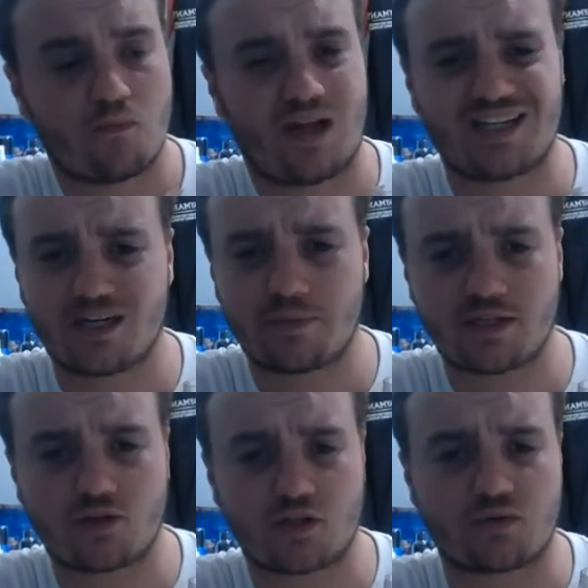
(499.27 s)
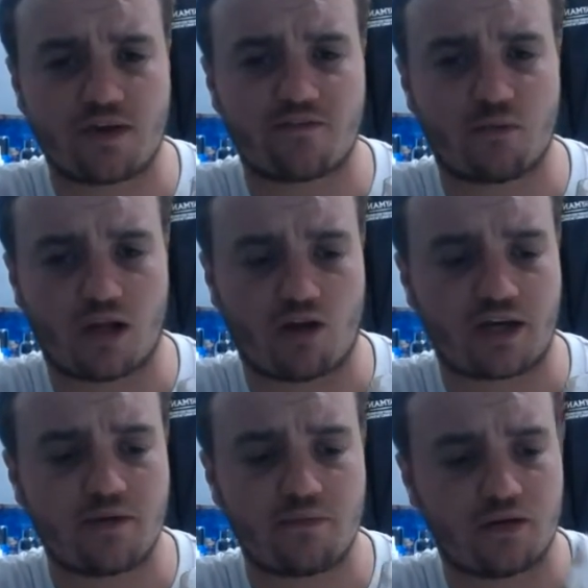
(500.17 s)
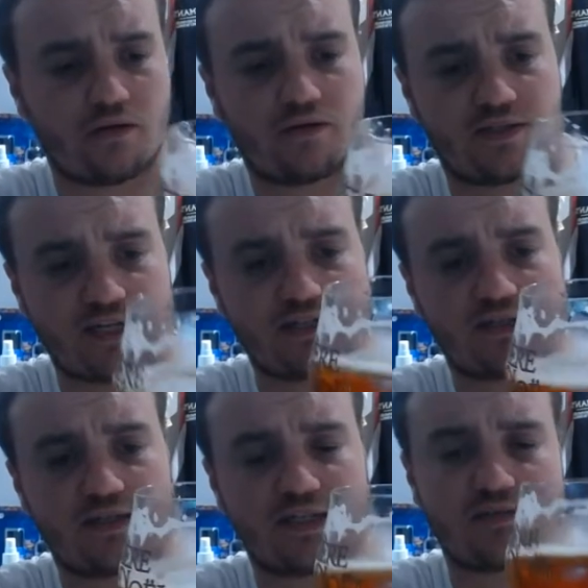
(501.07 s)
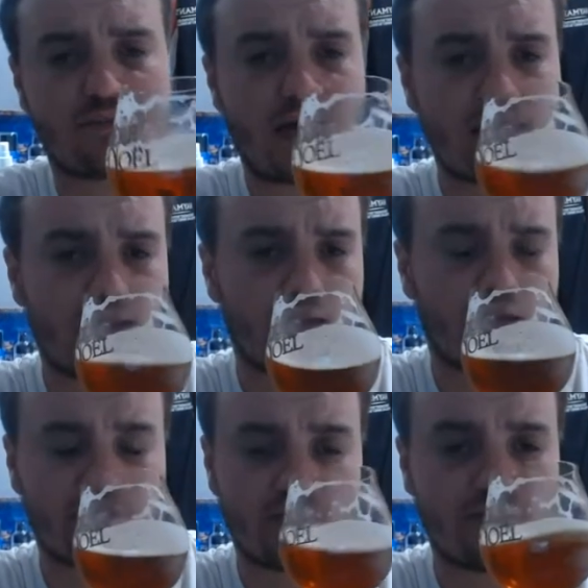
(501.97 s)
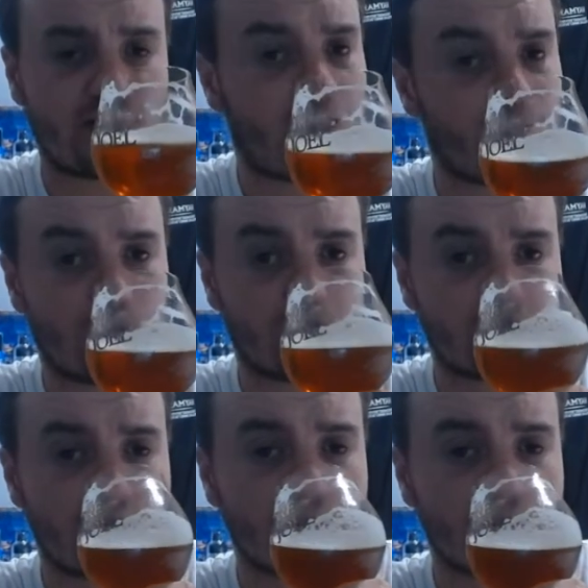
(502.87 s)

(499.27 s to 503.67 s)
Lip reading: A little bit too sweet for my liking, but a decent pale ale. I've definitely had worse.